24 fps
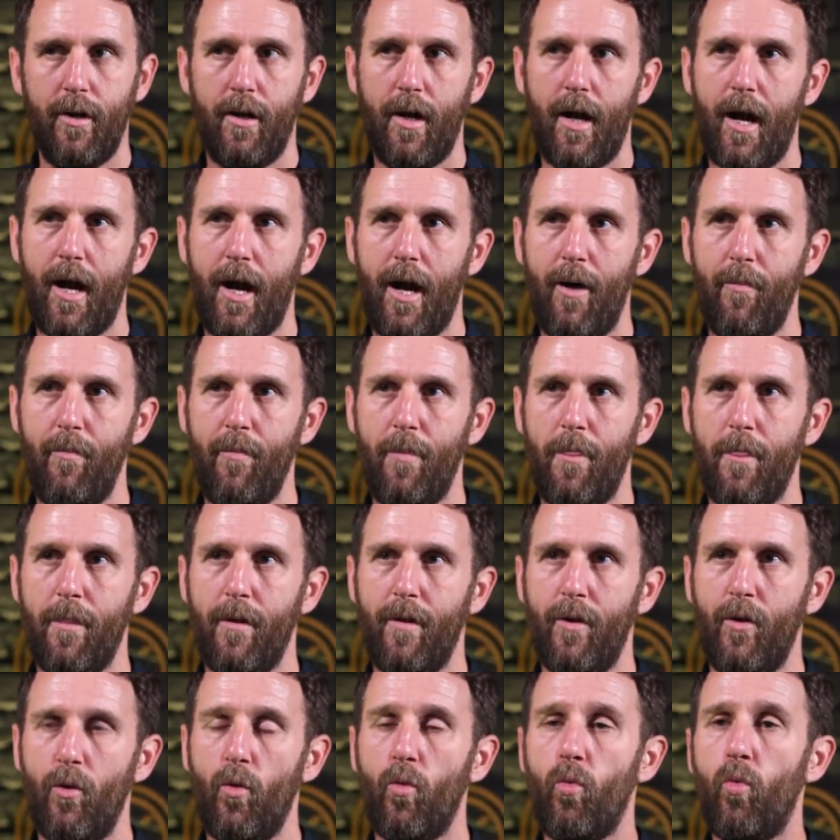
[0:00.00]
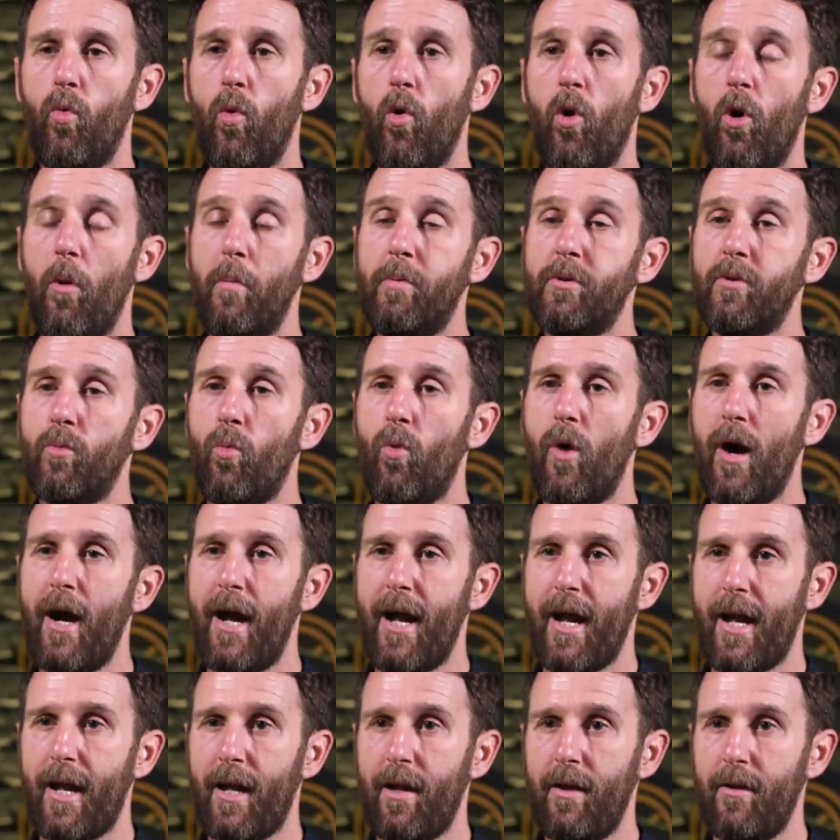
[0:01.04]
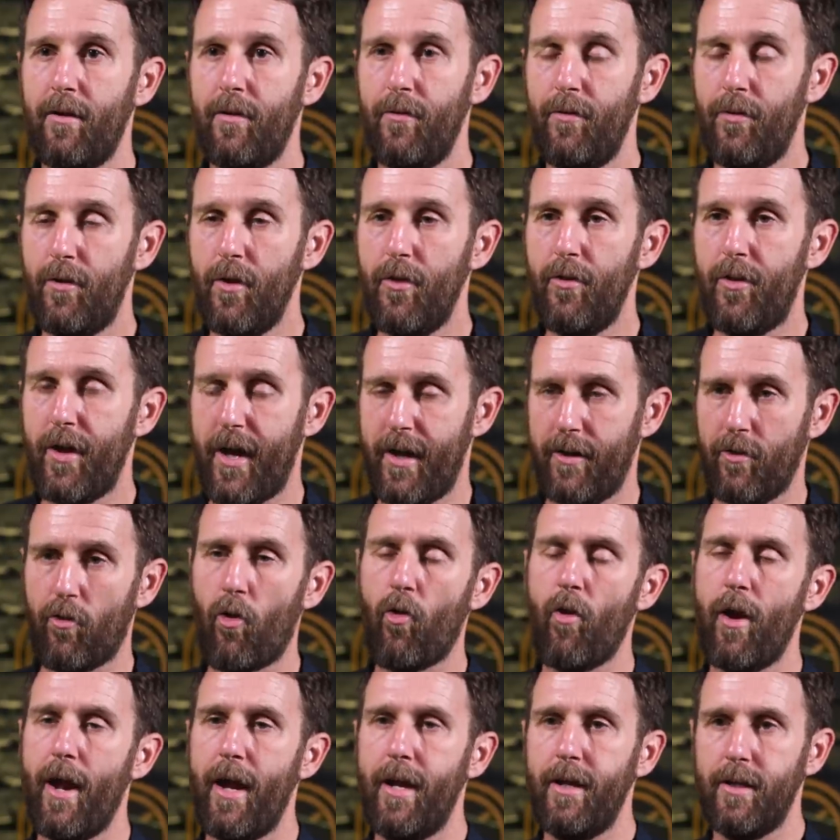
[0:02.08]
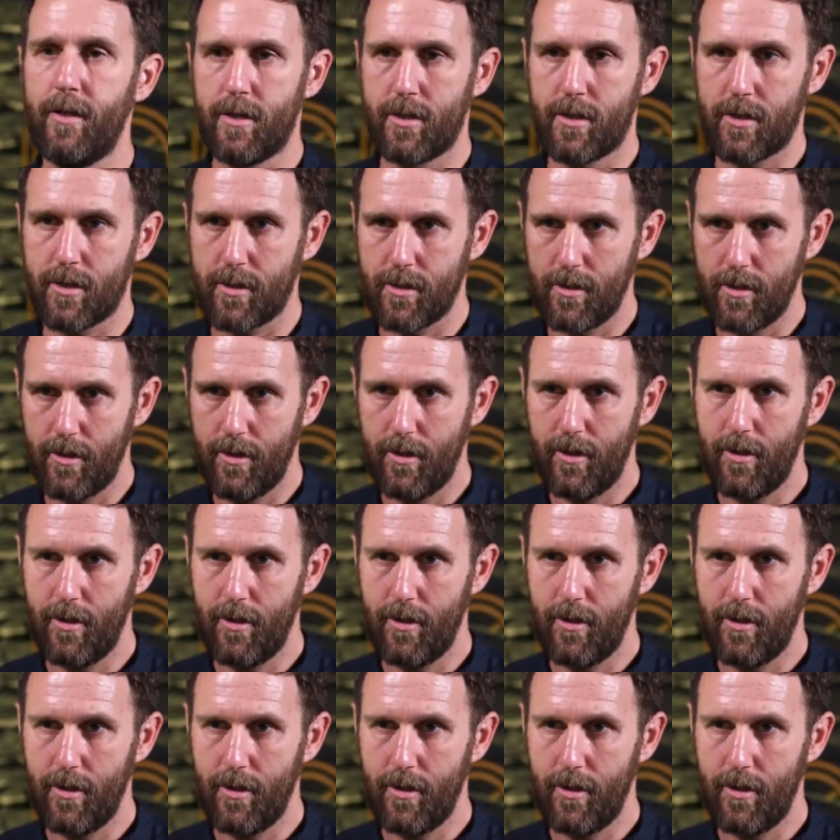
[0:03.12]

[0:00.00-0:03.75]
um, warped way that then creates